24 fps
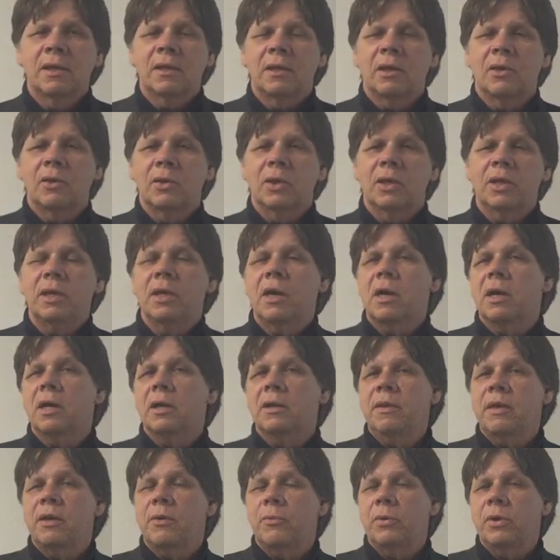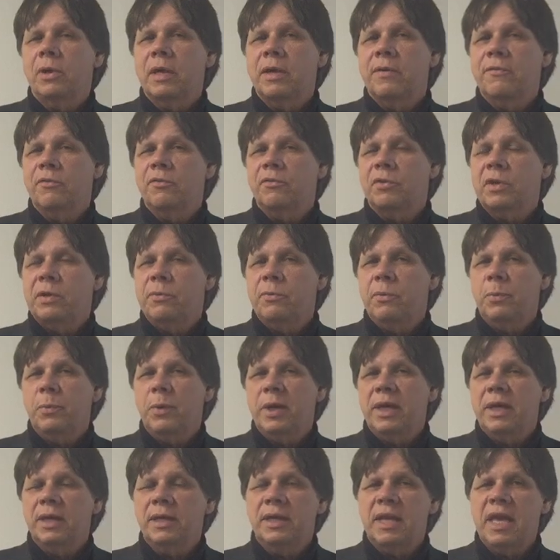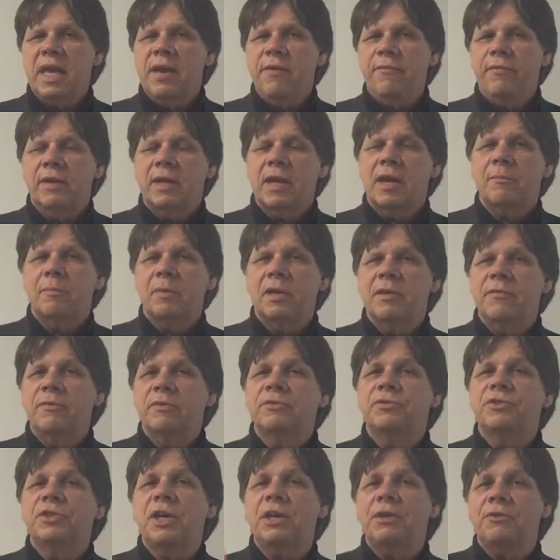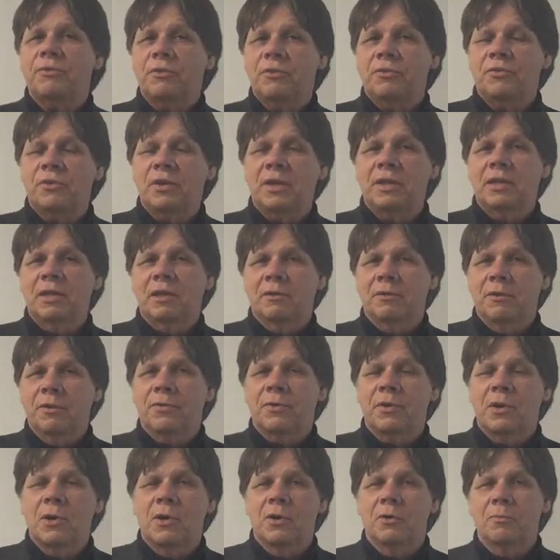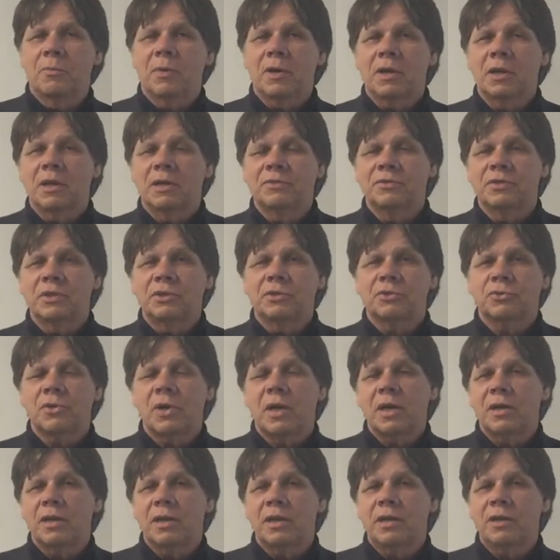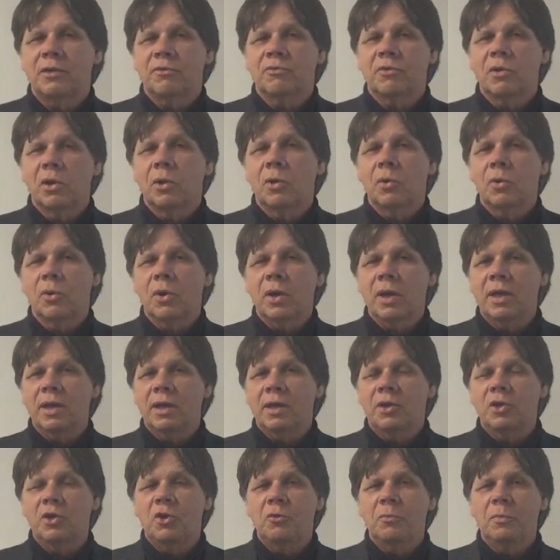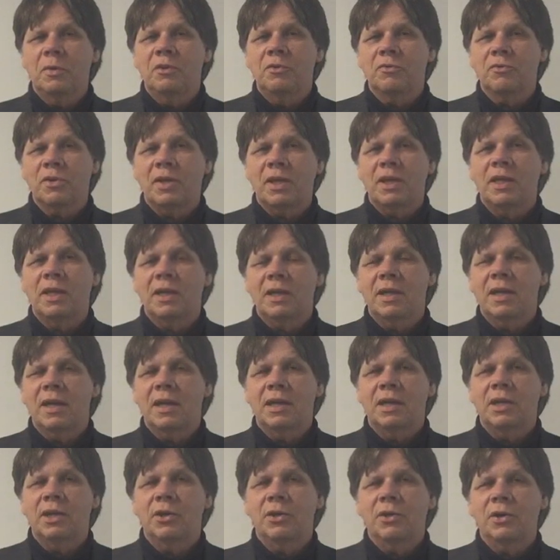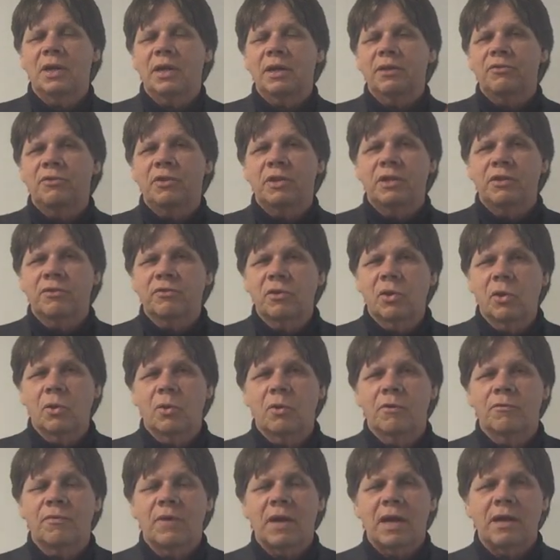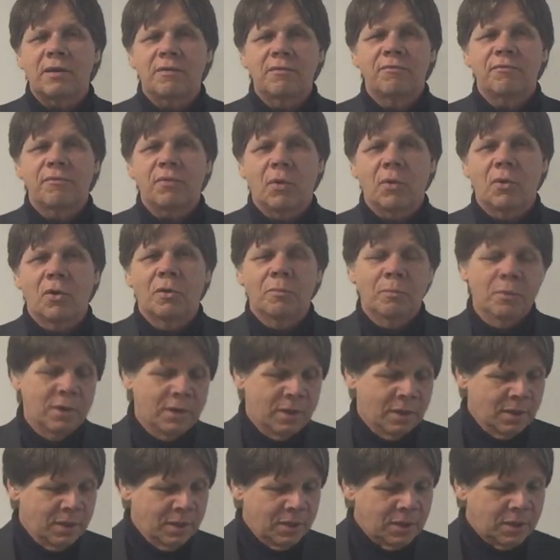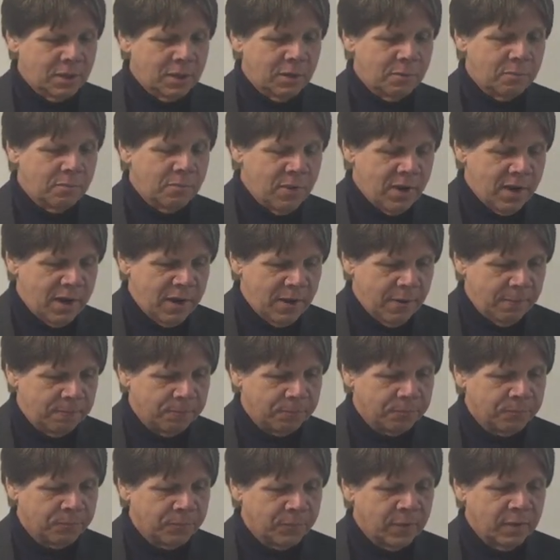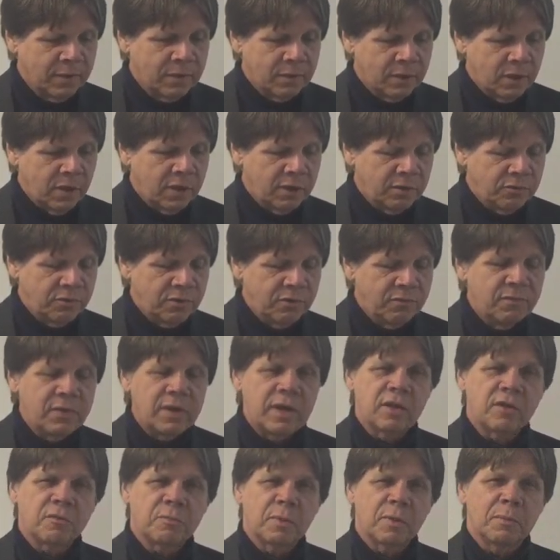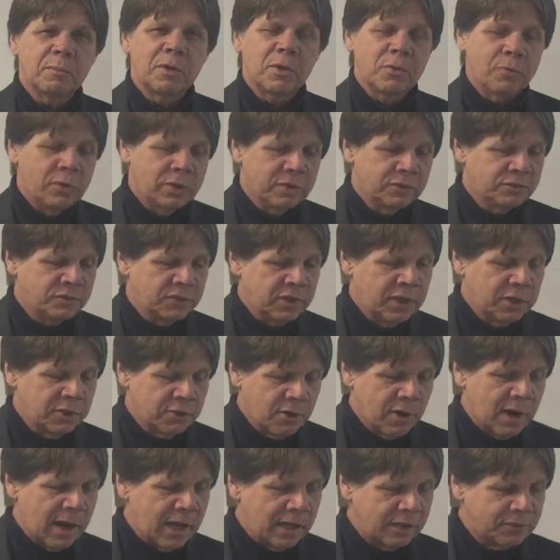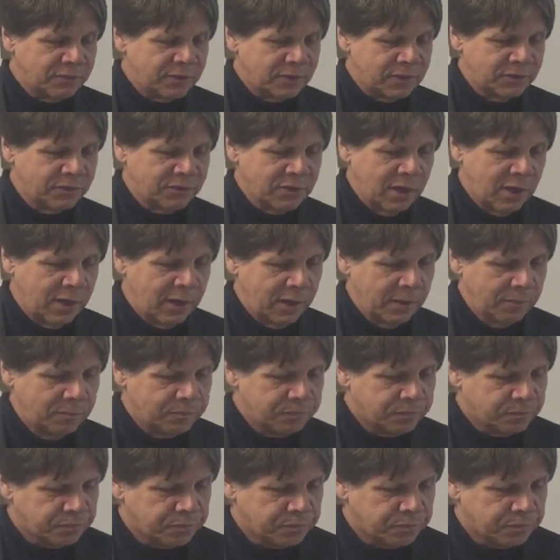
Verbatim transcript: The only God that we'll ever see when we get to heaven, I believe, is Jesus sitting on the throne because he shrouded his glory in human skin down here and as in his glorified form up there. God's invisible, but we'll see Christ as God.